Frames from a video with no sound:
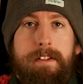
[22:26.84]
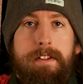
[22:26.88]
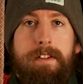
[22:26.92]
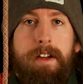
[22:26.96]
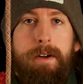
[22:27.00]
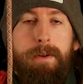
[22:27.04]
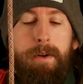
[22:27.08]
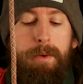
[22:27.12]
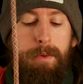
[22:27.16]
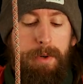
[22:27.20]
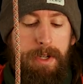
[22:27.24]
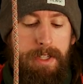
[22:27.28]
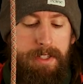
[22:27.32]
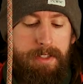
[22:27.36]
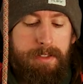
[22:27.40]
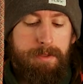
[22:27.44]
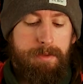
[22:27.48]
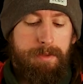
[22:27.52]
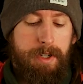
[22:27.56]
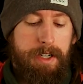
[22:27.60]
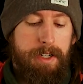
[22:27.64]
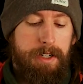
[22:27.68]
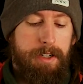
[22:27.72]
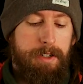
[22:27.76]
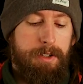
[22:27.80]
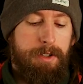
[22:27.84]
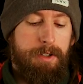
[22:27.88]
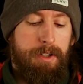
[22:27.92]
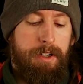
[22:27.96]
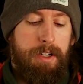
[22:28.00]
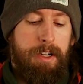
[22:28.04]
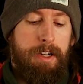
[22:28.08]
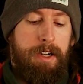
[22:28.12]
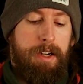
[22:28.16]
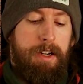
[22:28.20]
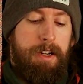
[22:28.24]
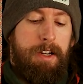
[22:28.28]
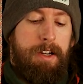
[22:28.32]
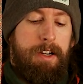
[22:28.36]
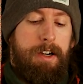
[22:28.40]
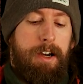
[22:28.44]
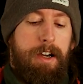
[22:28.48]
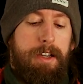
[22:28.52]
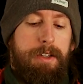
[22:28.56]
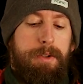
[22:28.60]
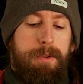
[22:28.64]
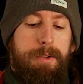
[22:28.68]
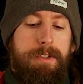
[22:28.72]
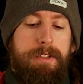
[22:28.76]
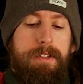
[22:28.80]
now a reason why I
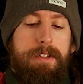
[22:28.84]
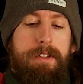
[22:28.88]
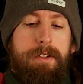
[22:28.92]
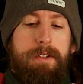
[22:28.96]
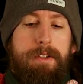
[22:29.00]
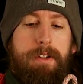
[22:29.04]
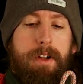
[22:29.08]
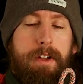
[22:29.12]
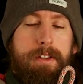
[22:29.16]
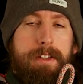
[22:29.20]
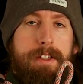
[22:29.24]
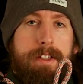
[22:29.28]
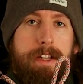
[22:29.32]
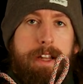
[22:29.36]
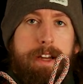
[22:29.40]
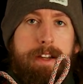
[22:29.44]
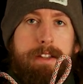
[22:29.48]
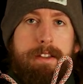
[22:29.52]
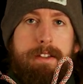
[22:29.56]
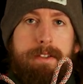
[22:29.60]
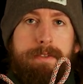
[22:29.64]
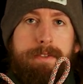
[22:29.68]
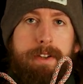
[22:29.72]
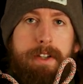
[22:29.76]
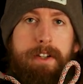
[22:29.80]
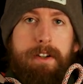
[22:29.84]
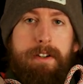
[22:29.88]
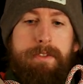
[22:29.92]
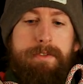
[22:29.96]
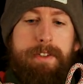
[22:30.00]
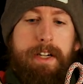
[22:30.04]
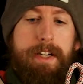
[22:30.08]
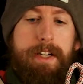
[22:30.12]
use knots like the figure of